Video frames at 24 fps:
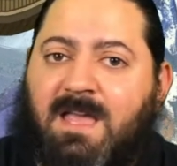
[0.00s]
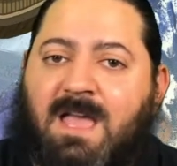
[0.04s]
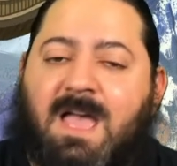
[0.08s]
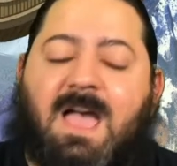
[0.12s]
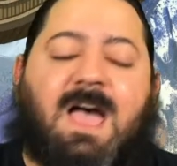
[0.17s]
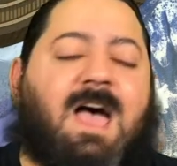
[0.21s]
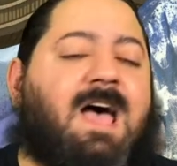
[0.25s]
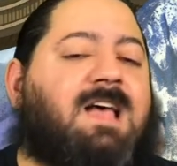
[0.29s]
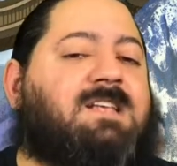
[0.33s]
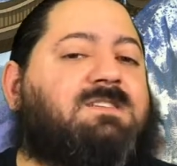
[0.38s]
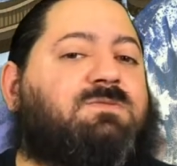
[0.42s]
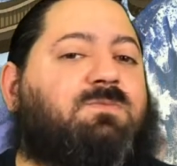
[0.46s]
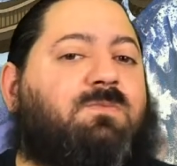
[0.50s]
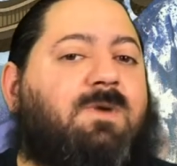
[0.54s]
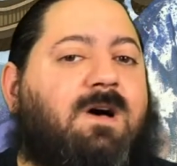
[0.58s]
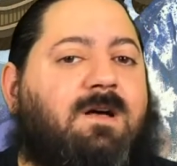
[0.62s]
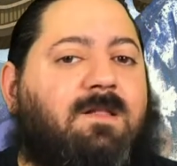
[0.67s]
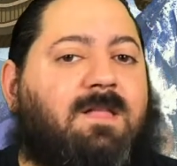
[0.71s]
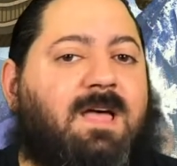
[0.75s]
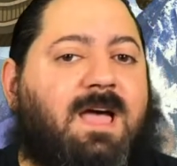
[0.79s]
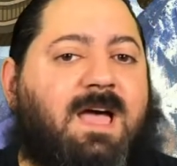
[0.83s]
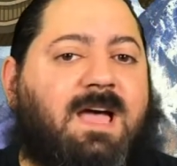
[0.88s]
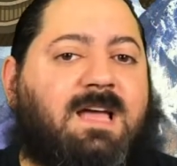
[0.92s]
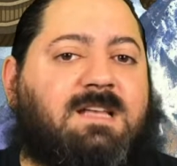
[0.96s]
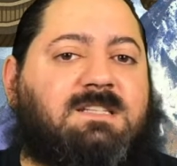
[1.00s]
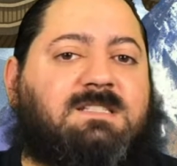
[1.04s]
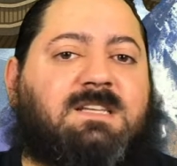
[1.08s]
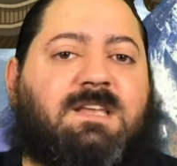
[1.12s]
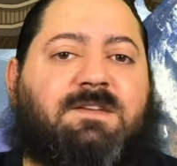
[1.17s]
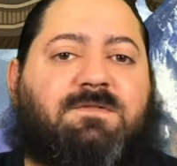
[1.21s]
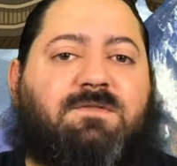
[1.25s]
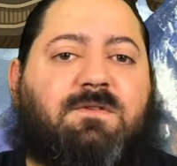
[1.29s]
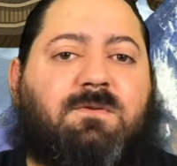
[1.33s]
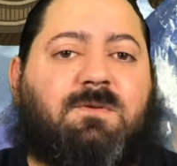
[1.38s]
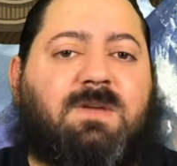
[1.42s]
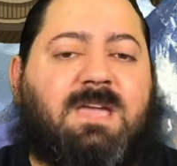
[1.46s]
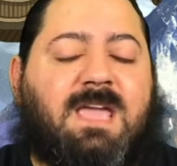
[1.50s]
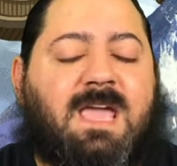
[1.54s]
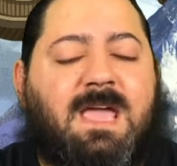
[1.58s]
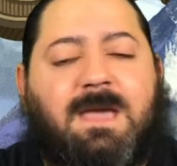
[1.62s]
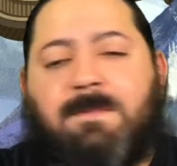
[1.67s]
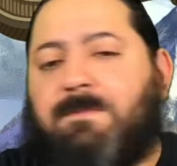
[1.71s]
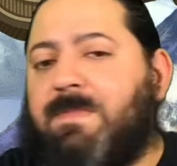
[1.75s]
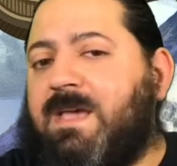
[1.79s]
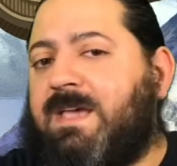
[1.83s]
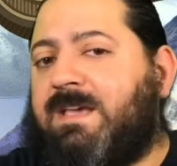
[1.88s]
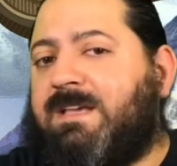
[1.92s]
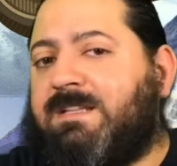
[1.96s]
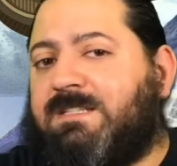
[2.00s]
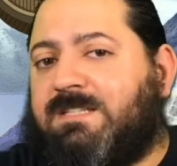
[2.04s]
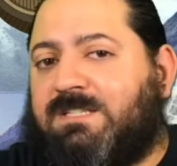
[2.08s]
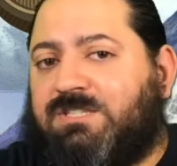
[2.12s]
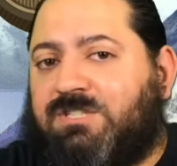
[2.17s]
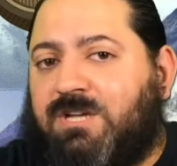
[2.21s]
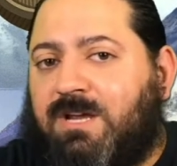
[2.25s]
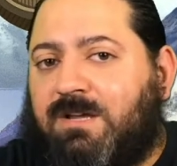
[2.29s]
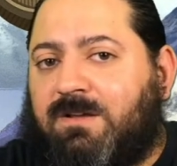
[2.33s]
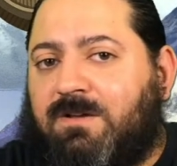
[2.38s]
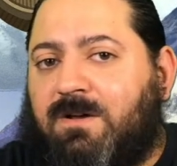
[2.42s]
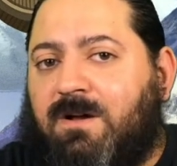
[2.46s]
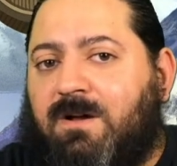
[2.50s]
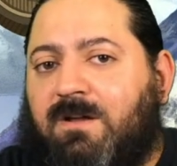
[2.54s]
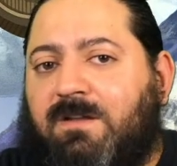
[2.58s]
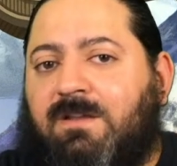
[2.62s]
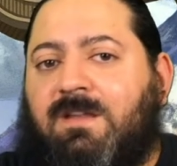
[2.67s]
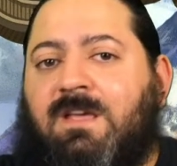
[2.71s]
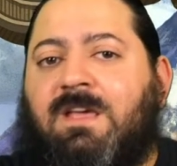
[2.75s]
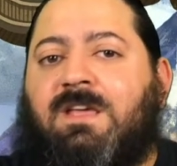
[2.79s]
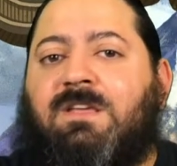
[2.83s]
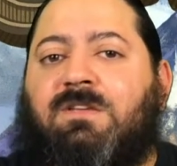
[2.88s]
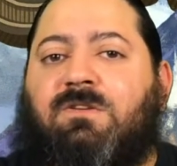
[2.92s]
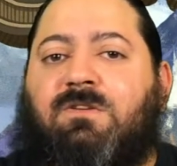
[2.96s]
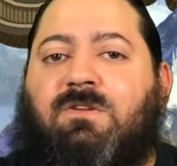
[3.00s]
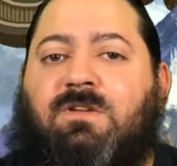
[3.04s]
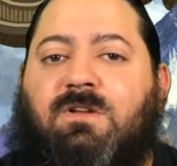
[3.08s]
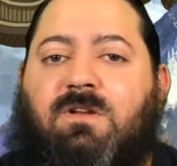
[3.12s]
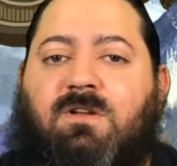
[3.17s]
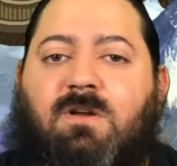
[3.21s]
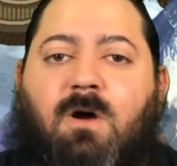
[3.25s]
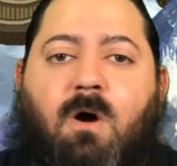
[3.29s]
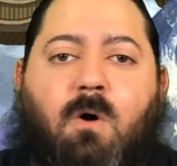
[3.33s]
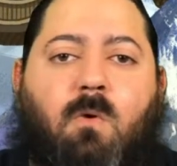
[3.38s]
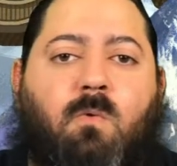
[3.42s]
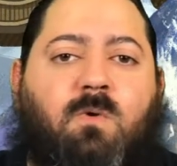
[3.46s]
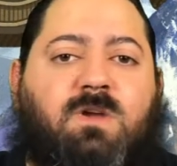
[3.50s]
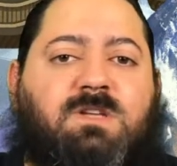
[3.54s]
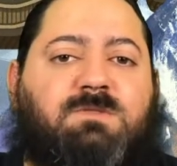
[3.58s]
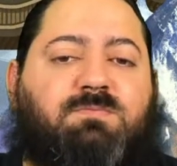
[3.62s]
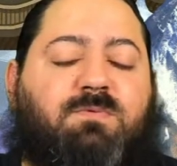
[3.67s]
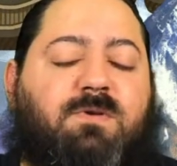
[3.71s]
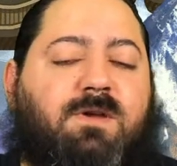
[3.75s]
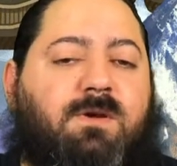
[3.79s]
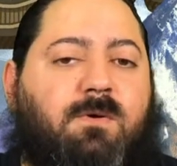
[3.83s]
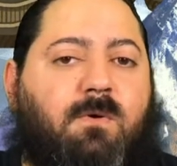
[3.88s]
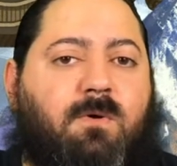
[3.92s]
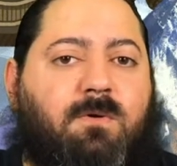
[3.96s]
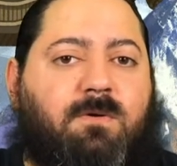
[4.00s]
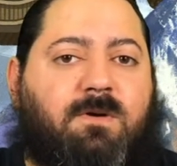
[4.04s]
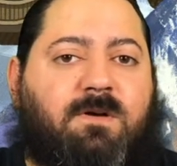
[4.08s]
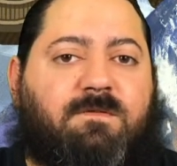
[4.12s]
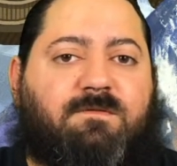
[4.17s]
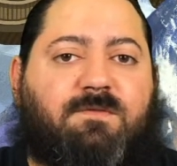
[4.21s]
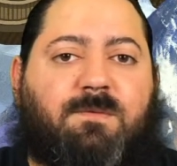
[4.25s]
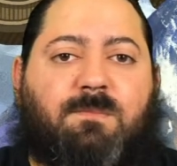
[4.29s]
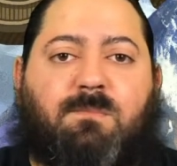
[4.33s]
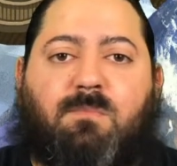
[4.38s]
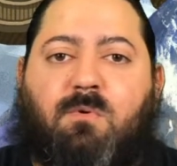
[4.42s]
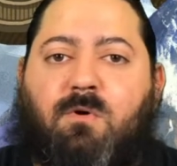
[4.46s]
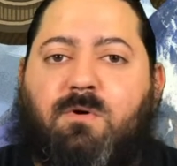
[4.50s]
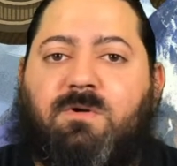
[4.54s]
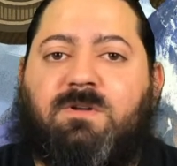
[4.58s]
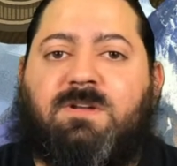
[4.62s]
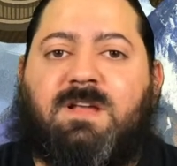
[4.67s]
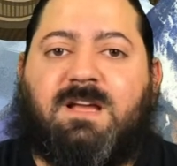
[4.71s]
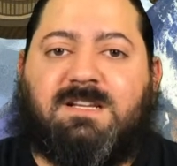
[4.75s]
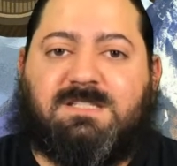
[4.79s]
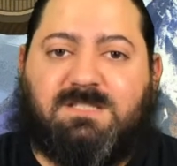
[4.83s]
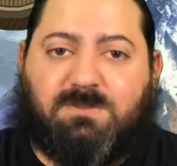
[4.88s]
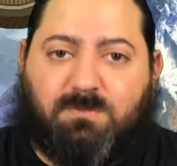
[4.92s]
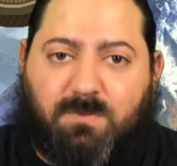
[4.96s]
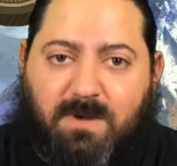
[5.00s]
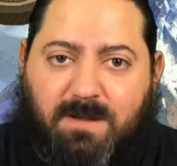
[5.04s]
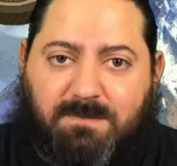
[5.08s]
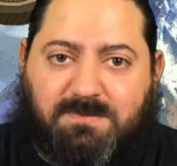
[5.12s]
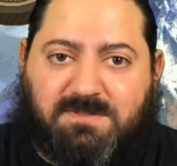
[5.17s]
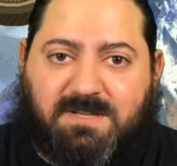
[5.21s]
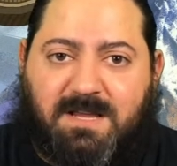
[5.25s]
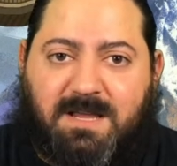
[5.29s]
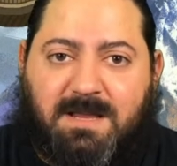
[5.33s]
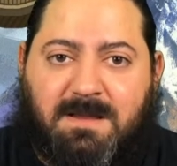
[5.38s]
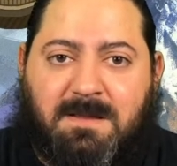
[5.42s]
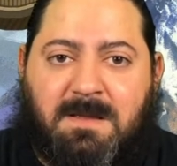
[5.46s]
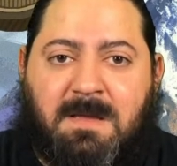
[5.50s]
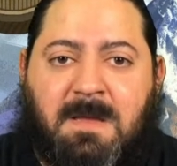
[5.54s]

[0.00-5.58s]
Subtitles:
As well as, if you can't make it to GenCon, you can always pre-order it from Board and Dice's website.